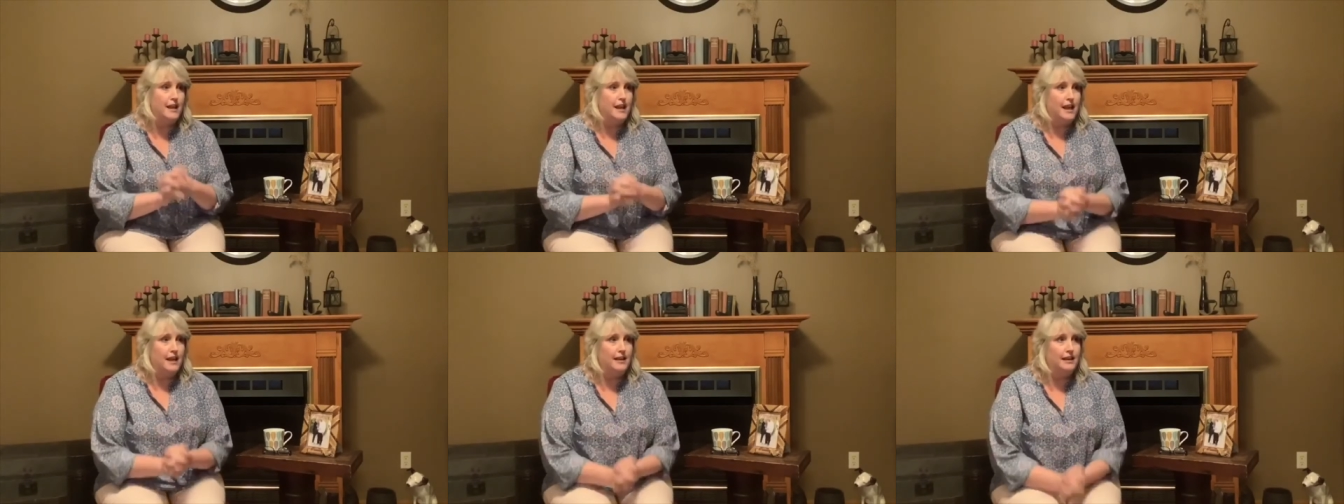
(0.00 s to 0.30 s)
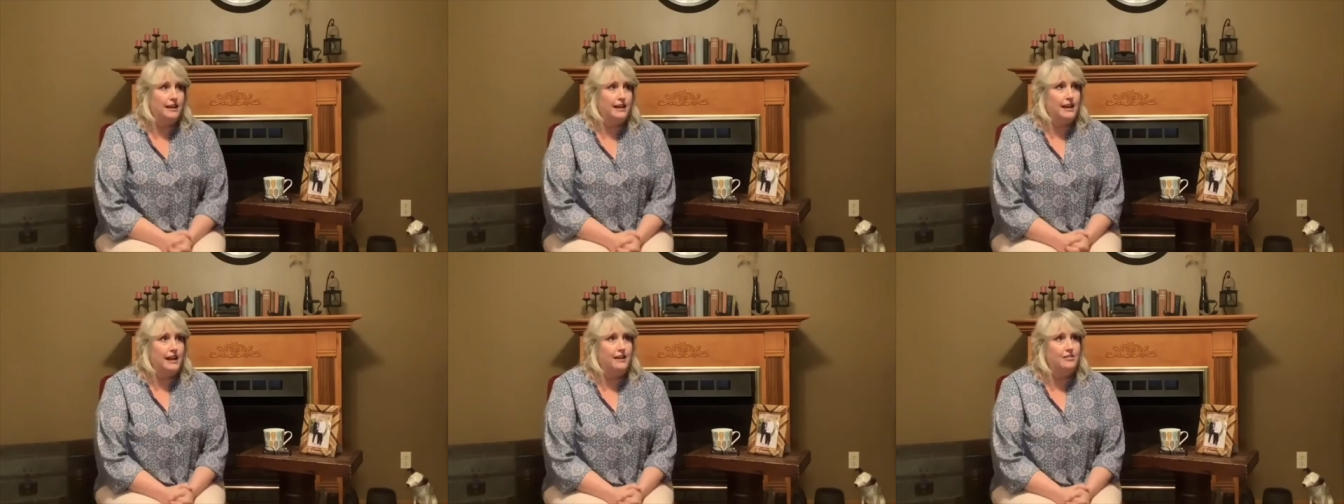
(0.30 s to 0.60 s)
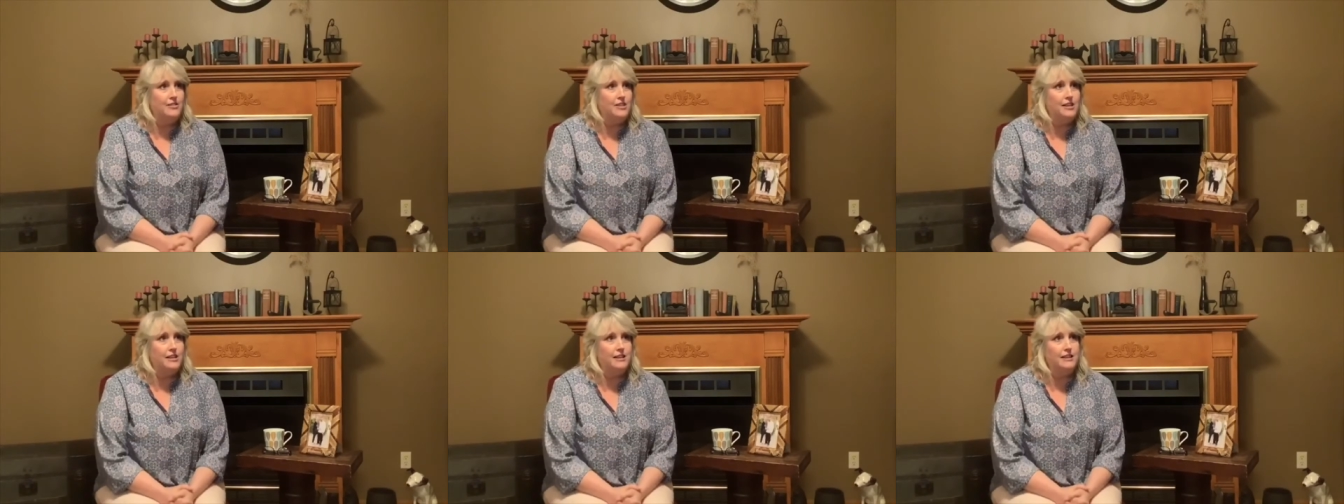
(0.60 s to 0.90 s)
And I have
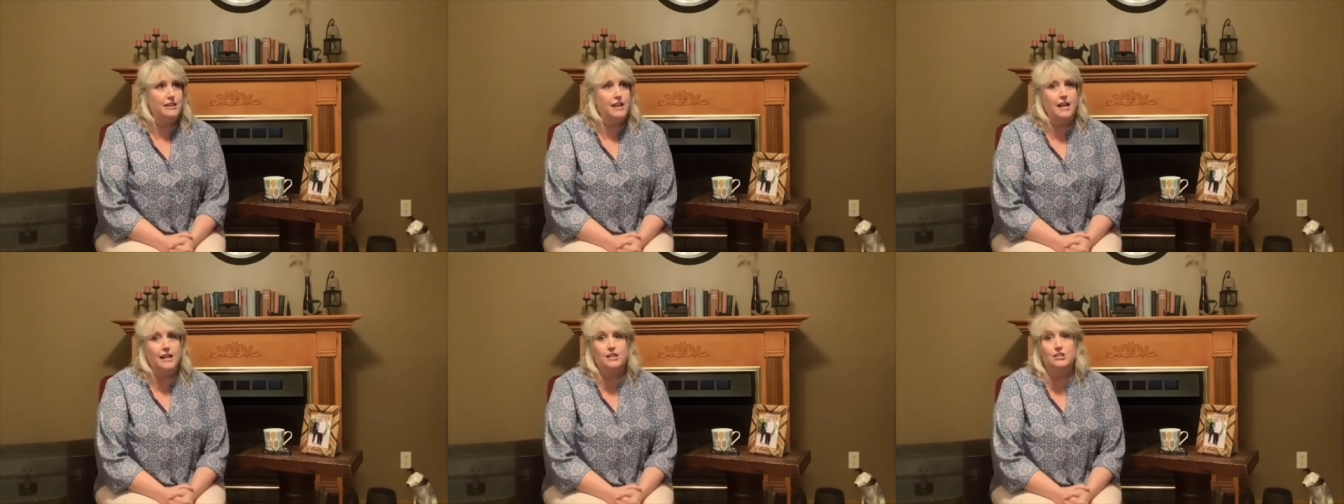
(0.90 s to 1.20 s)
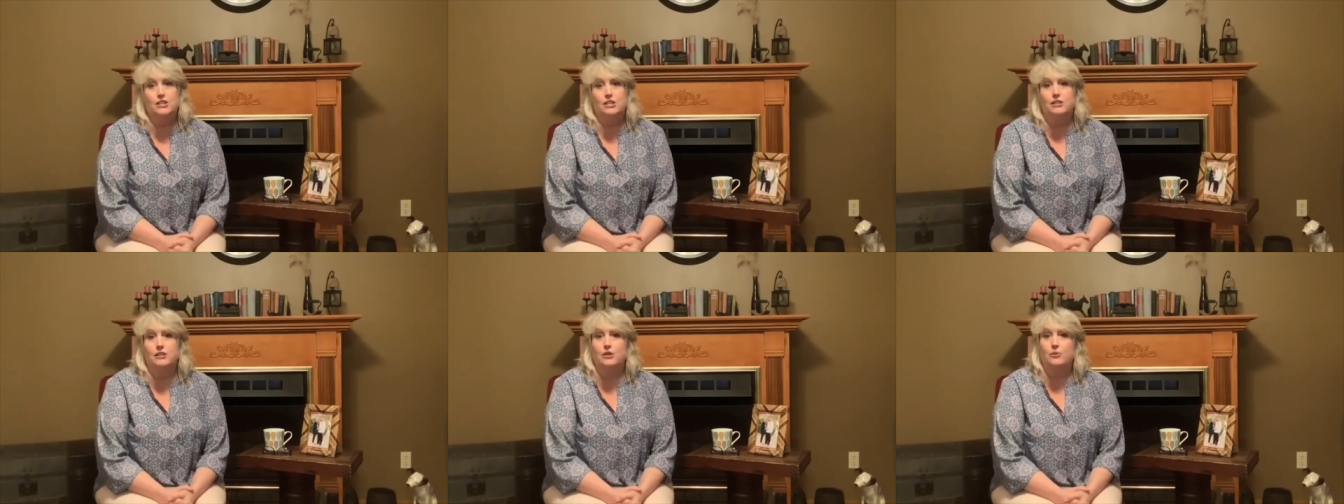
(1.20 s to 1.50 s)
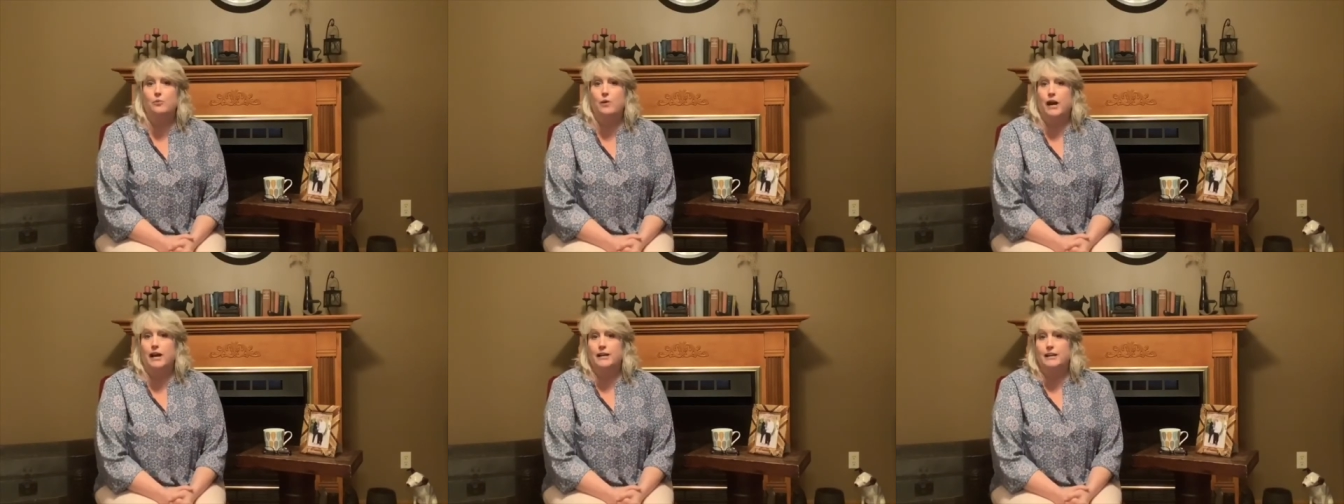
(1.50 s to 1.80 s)
the connection that
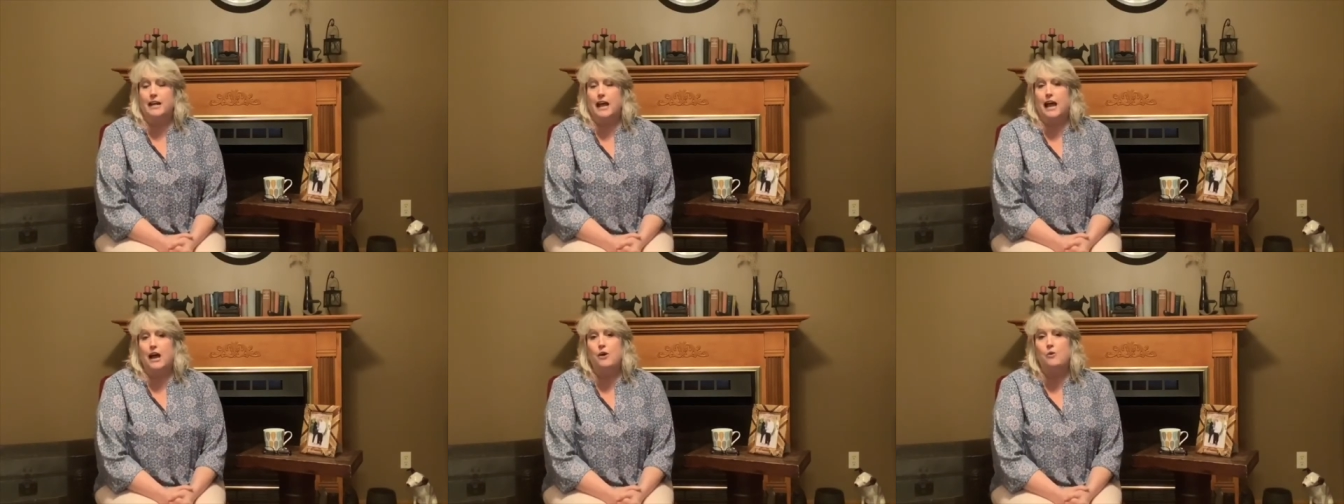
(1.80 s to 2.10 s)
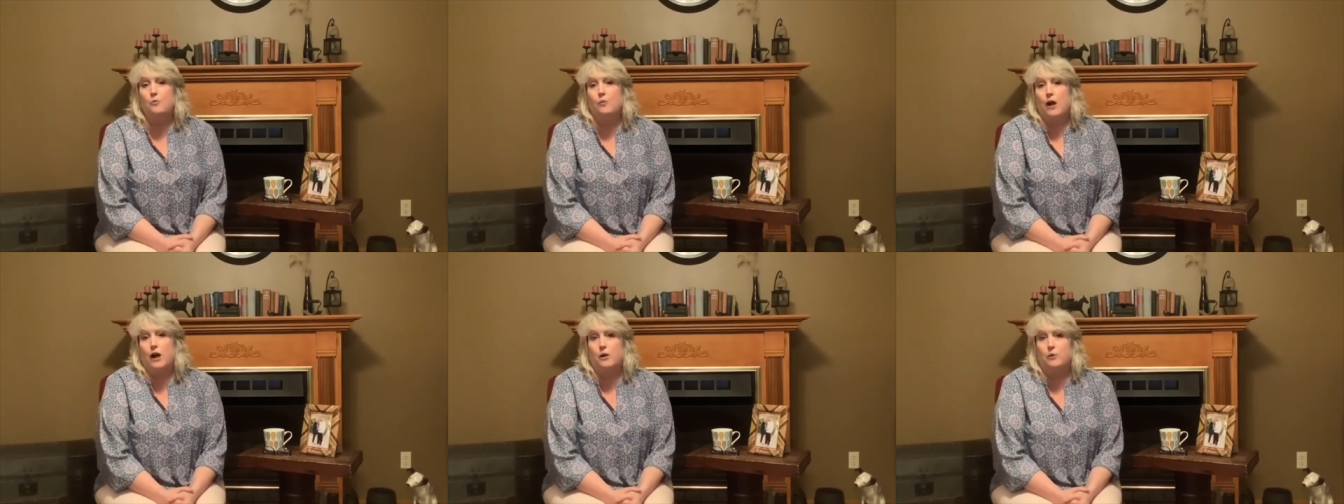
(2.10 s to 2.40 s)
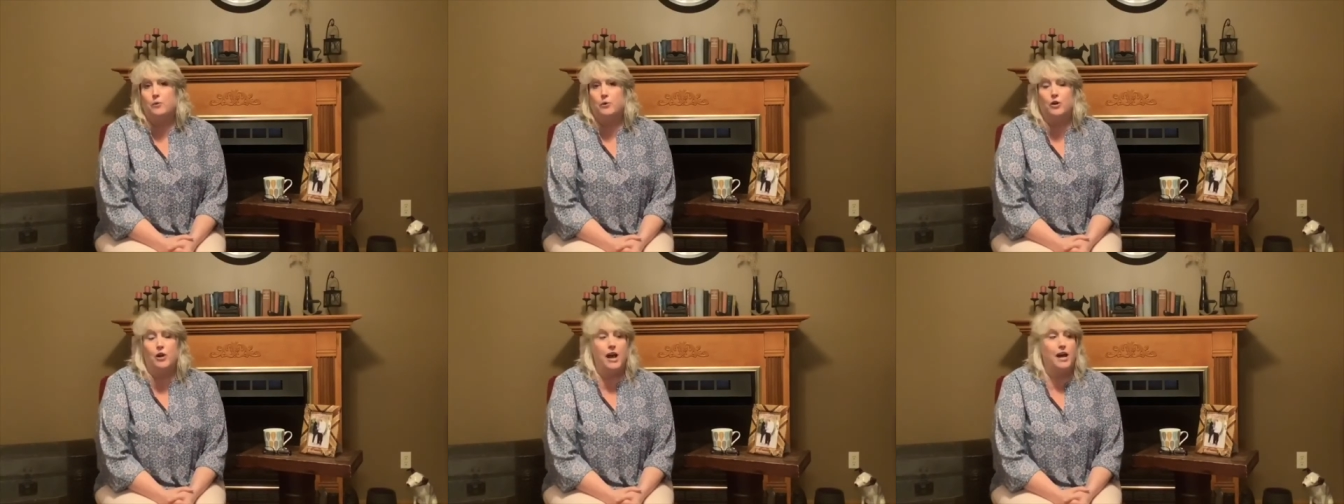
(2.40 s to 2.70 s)
right now, while
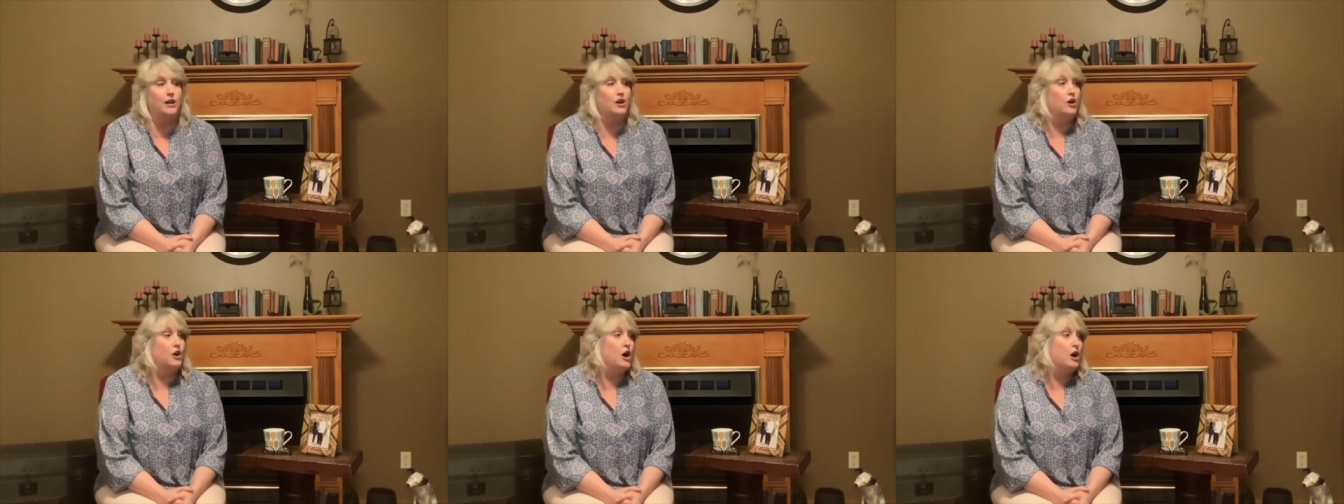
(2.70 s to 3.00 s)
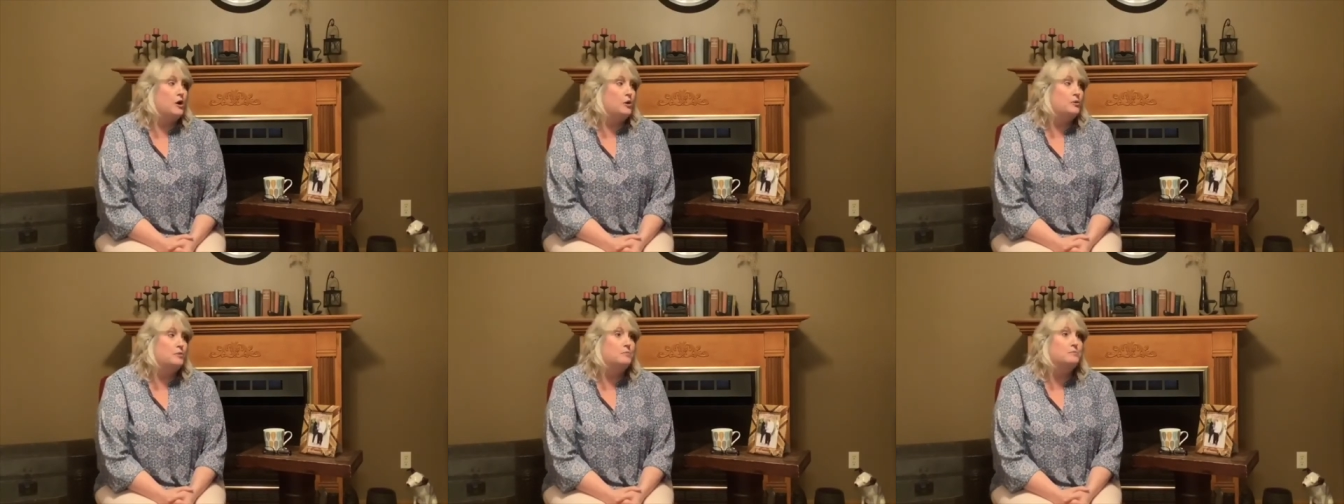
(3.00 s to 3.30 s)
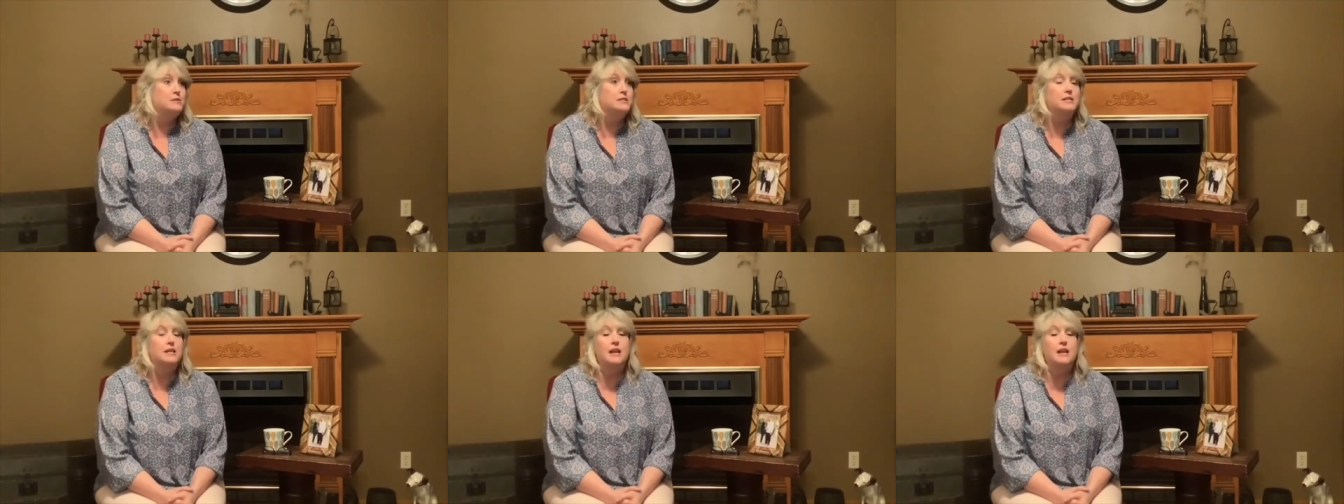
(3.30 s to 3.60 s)
we're at our homes,